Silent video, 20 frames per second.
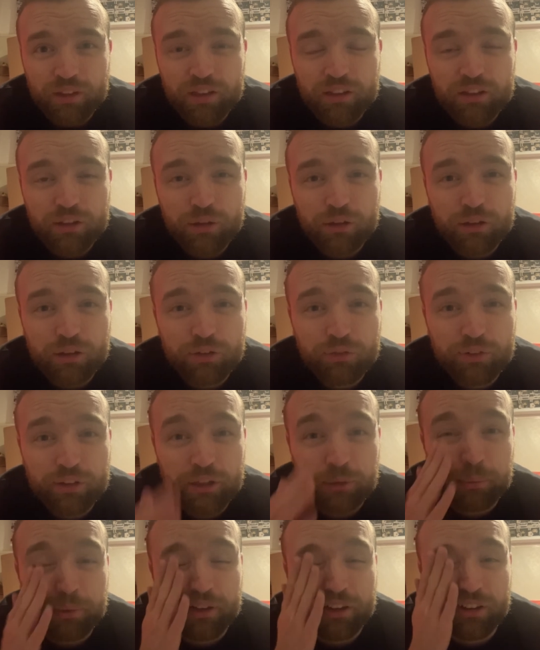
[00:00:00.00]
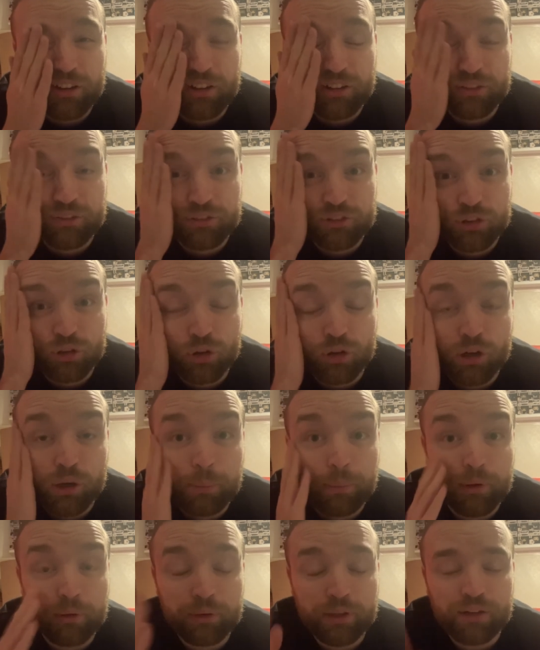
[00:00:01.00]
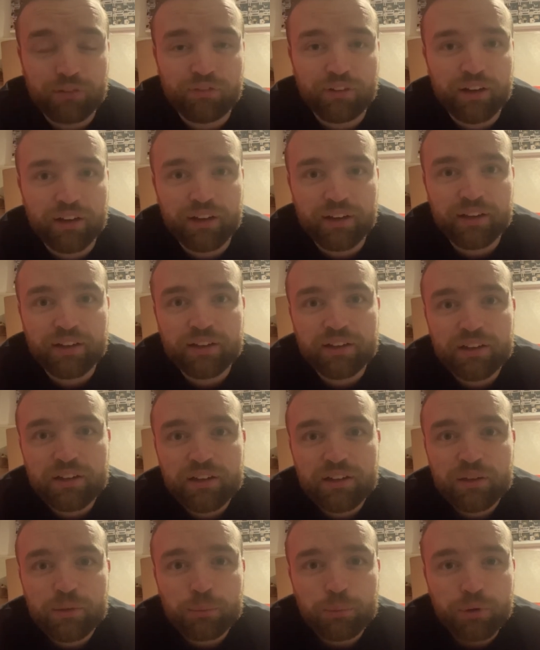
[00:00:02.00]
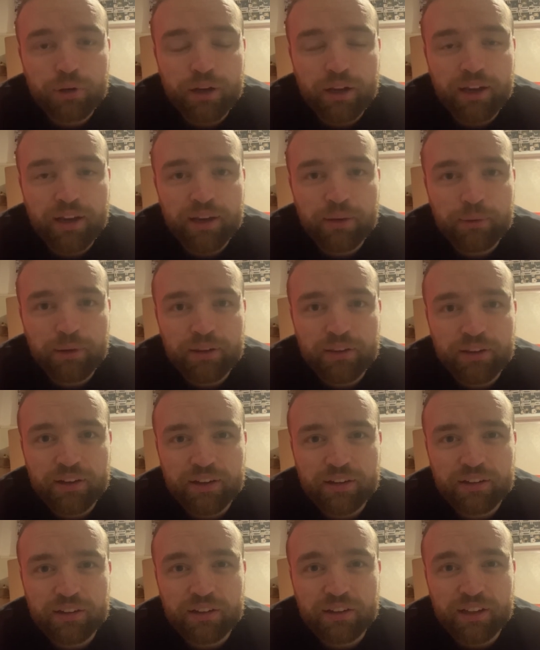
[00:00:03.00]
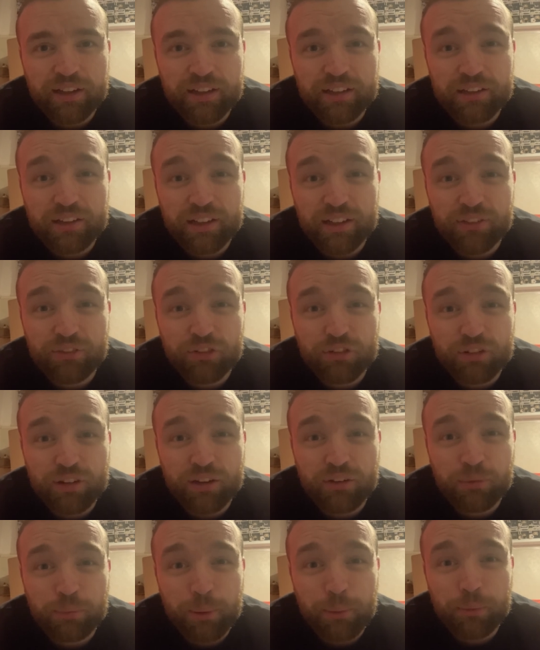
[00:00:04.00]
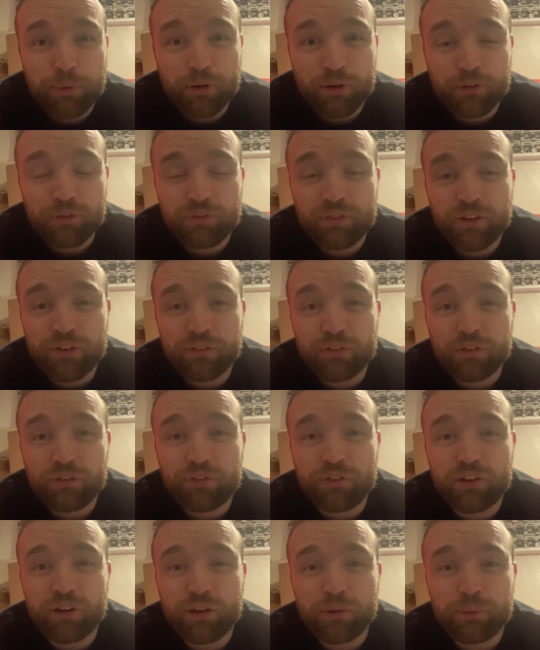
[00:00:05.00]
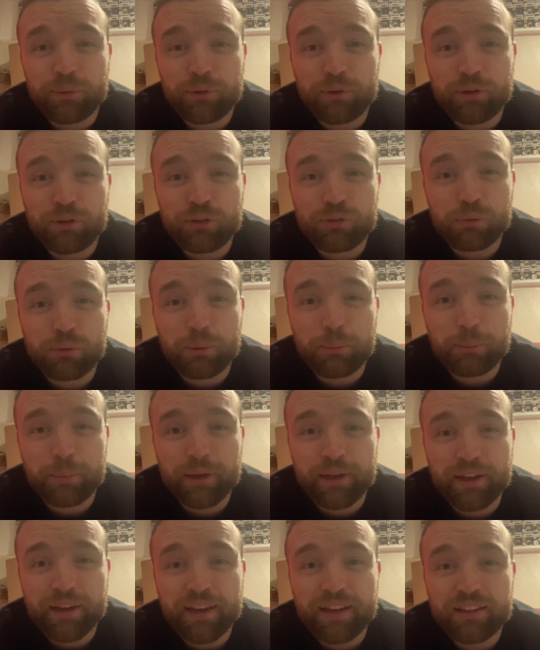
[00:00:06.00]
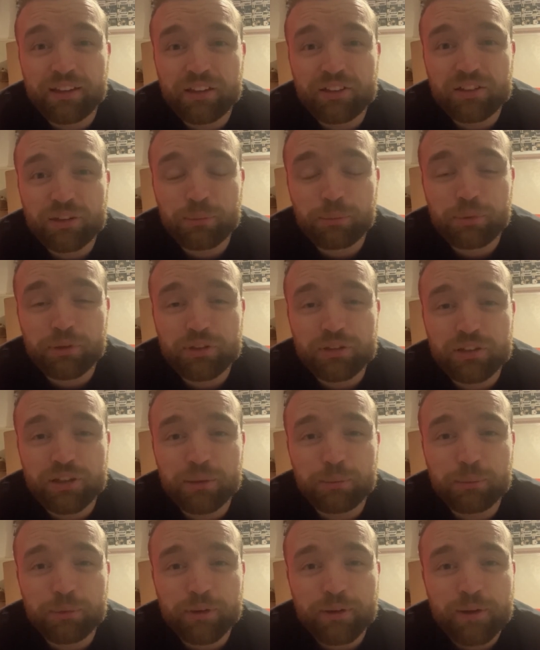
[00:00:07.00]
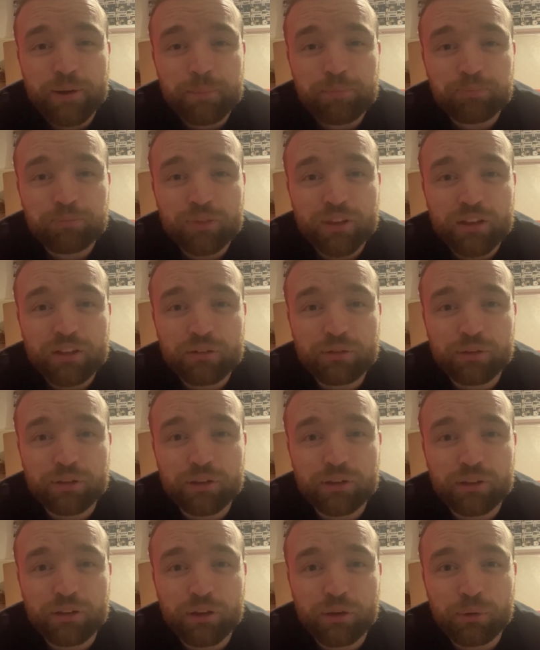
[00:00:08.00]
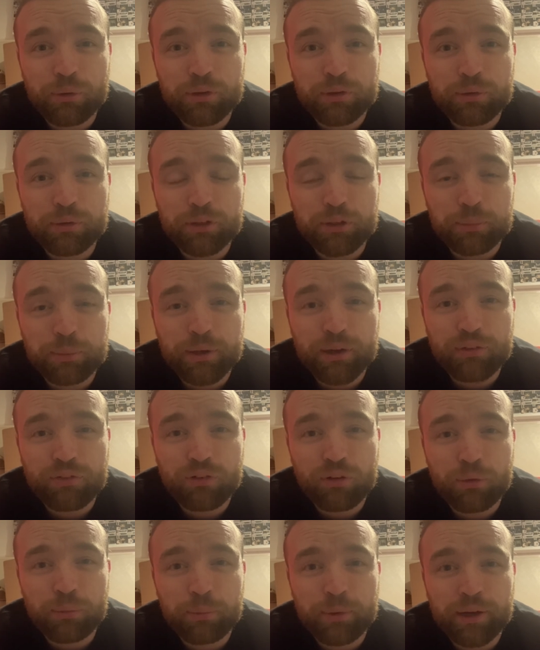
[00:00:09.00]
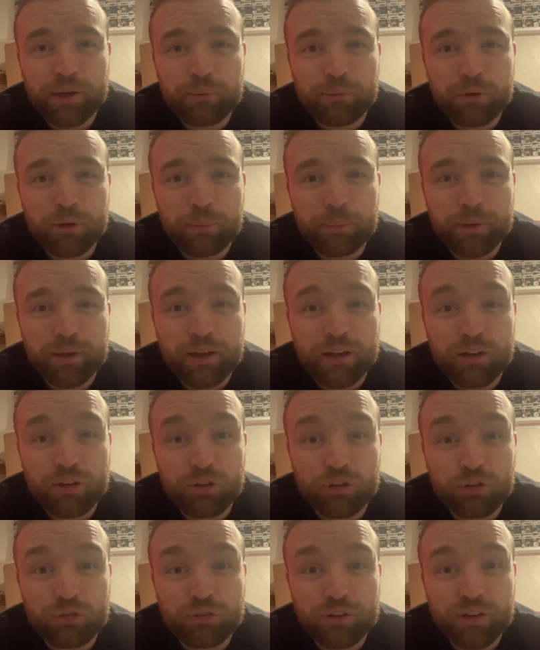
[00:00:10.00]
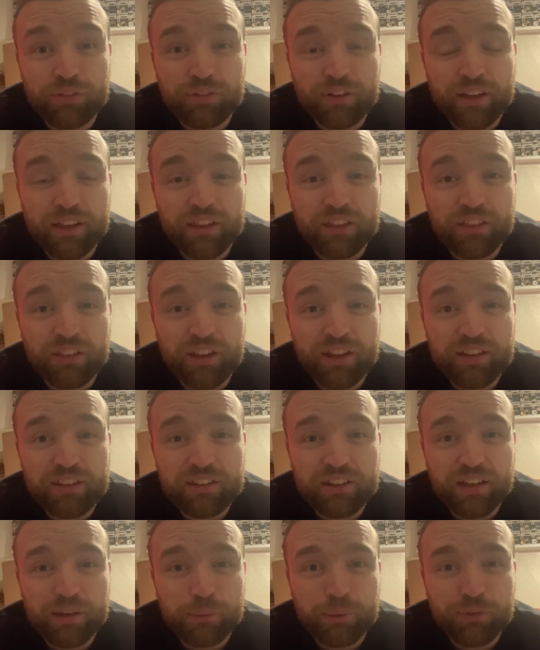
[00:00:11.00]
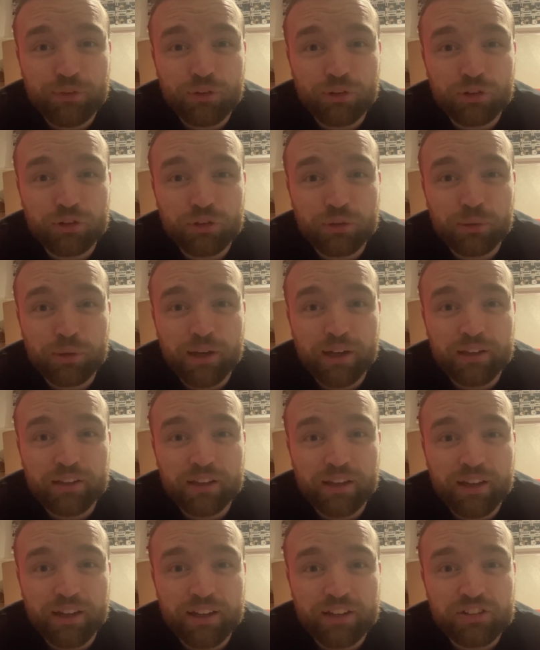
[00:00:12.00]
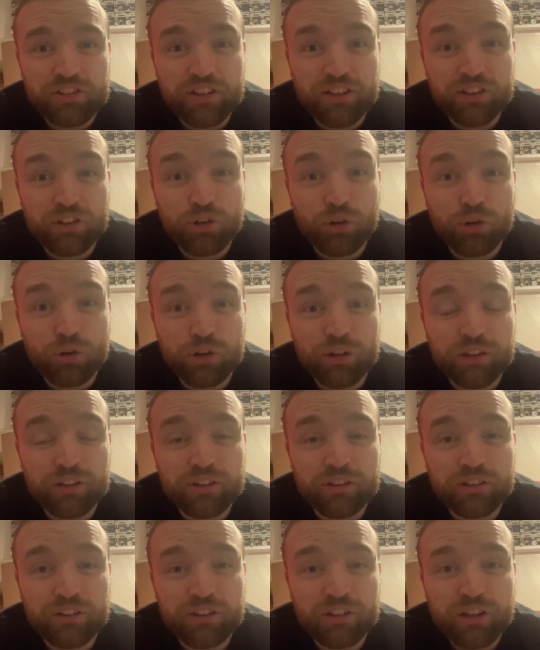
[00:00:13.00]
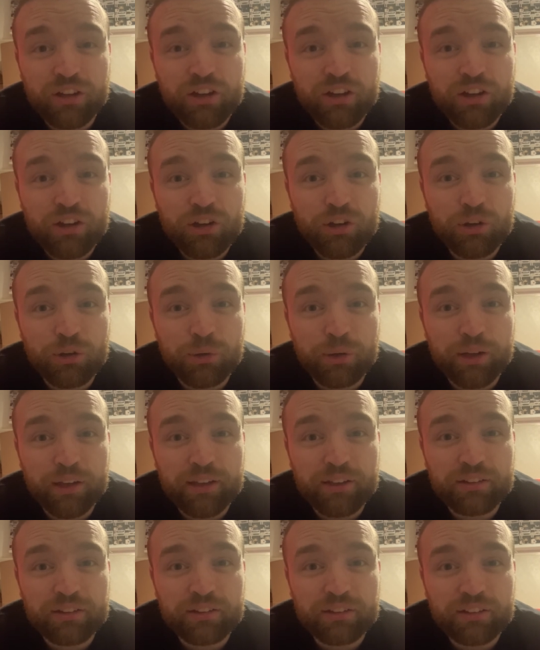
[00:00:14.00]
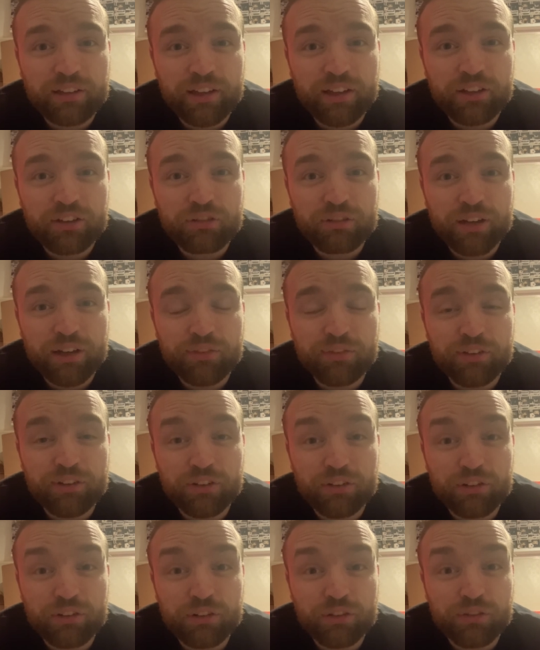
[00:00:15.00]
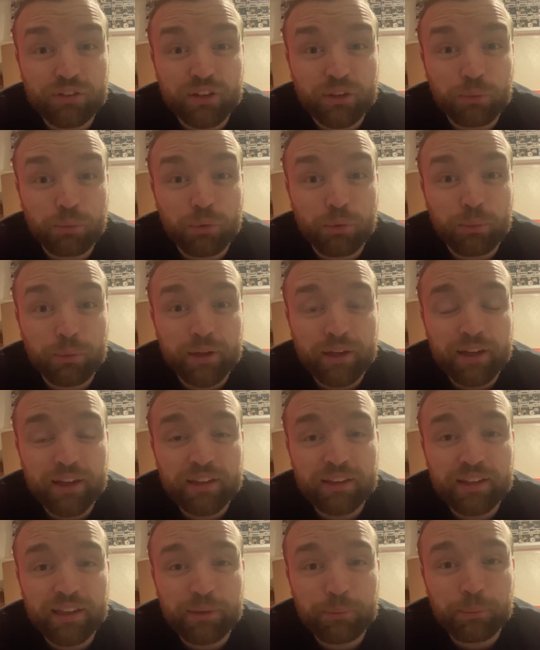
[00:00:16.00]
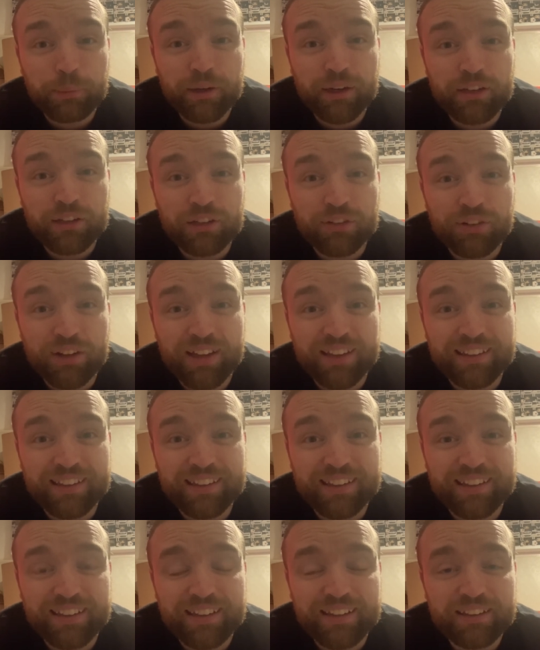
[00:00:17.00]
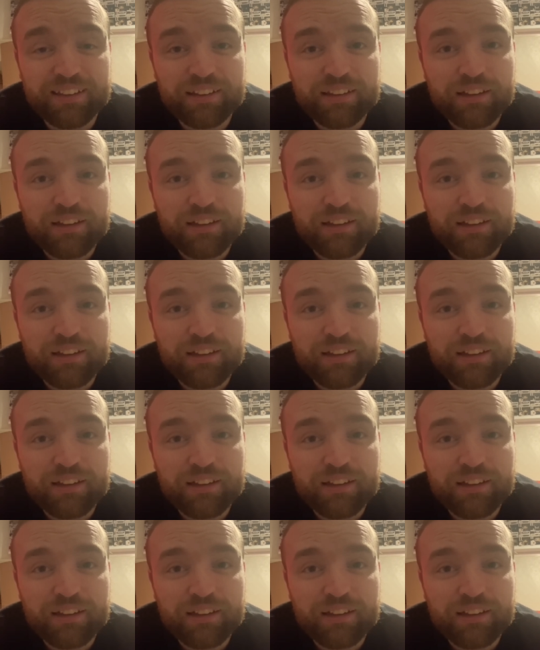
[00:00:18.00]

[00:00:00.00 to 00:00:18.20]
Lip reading: So I don't think there's been a lot of talk about that really, but I think it's kind of a driver people go fair enough. You know, we're used to him being in the championship, so we know what to expect from him, and he will be a good driver in that. And we've also had Jess Hawkins, who is guest driving just for this one weekend in place of Andy Neat.